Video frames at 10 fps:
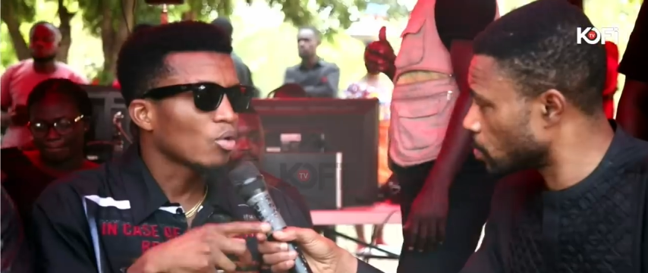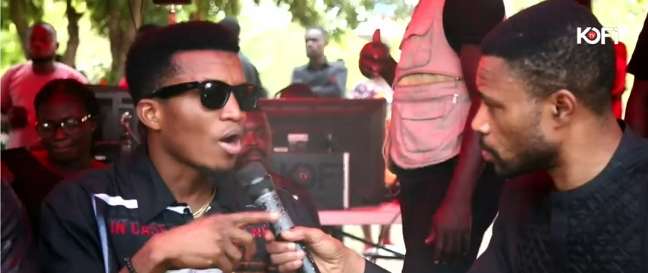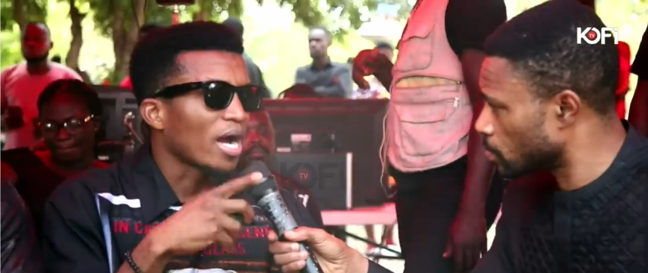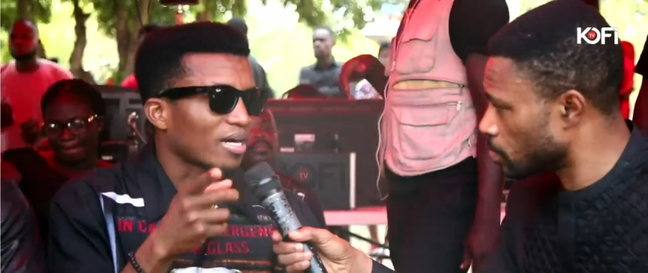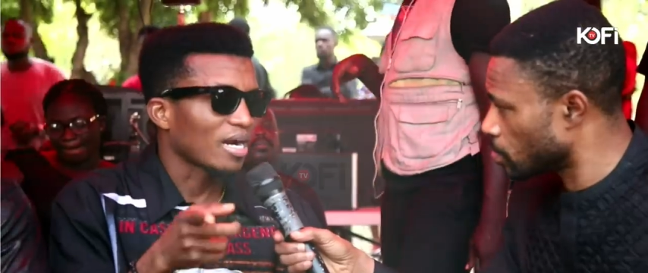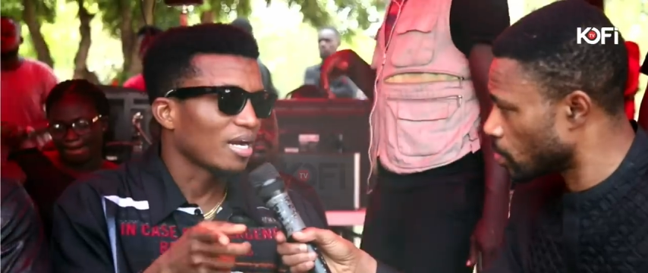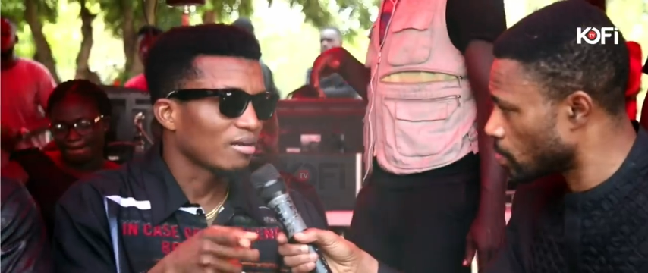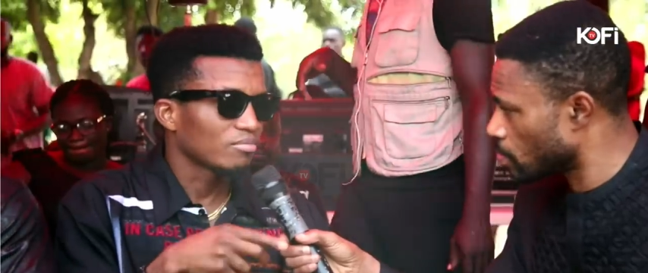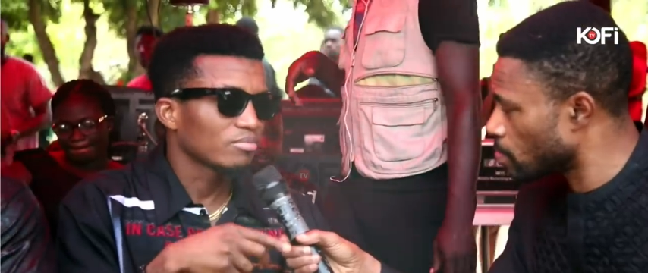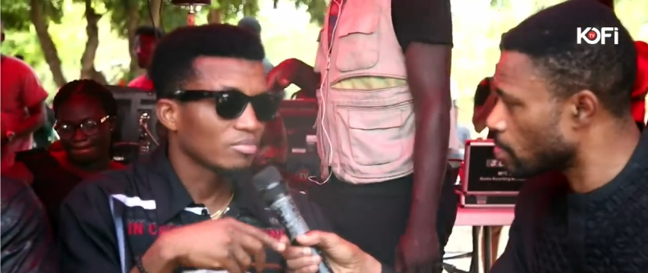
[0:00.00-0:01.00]
Speaker 1: banner or a
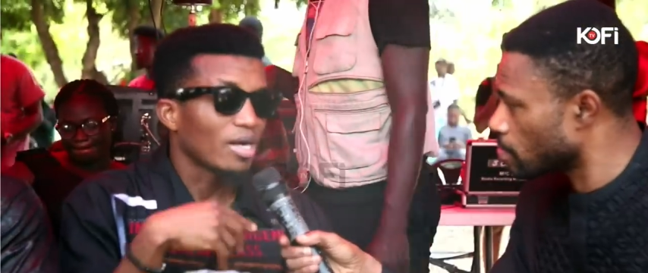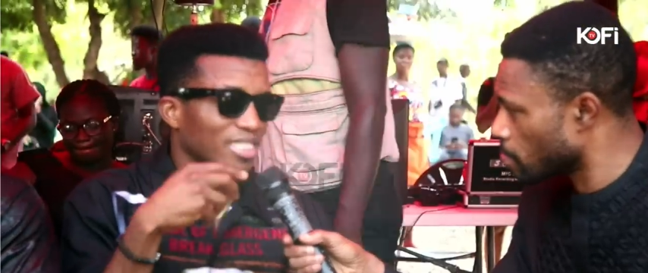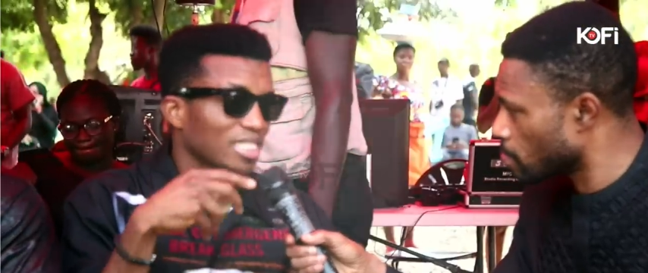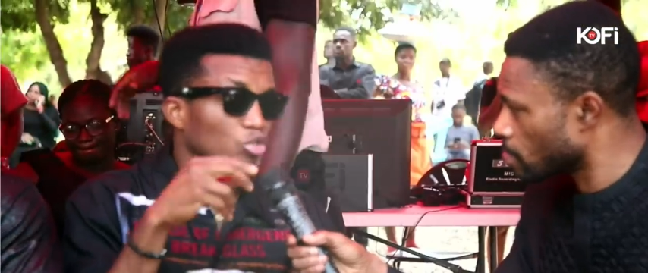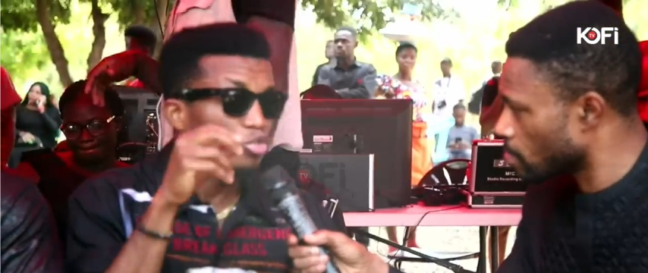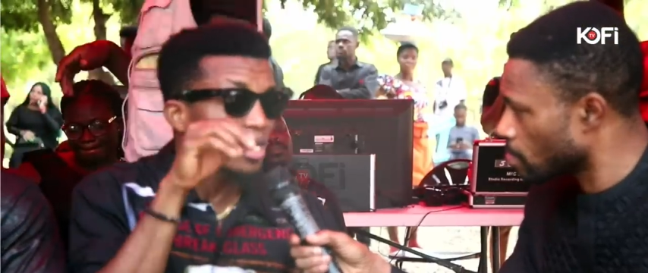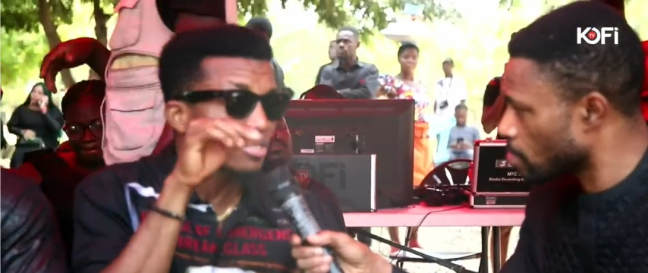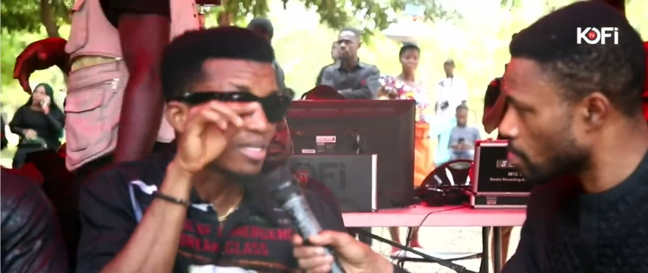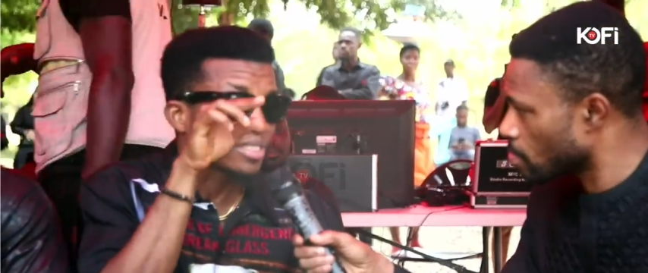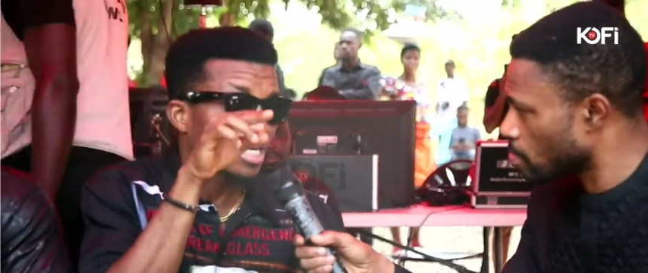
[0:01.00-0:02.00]
crowd, watch a
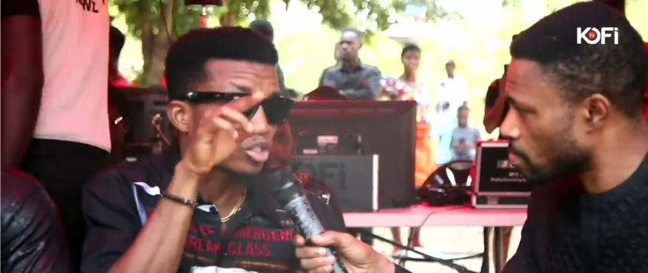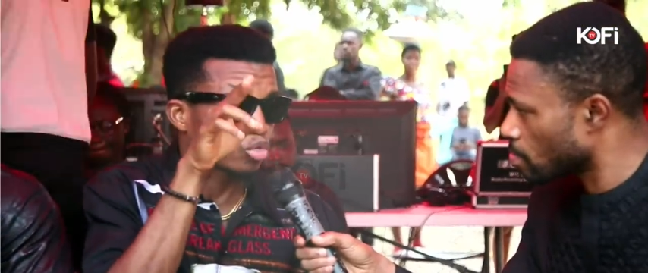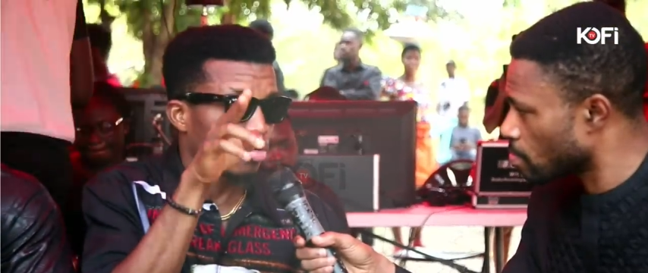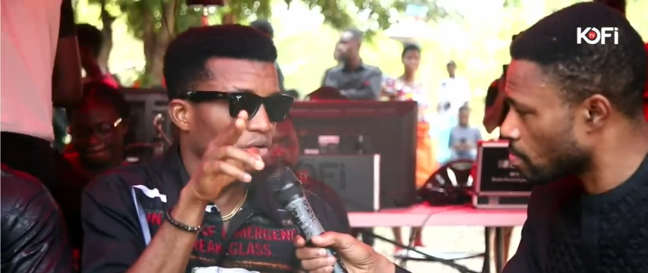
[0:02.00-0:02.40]
two thousand ten,